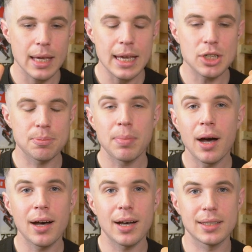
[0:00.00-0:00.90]
each
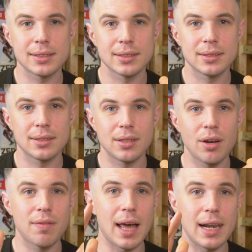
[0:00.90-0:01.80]
part
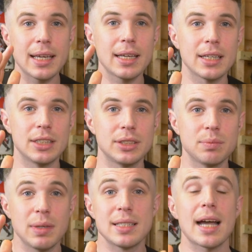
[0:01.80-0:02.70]
of that
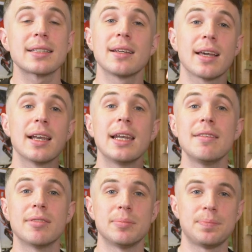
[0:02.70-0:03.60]
linkage is acting like a
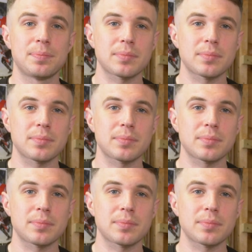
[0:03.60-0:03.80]
lever.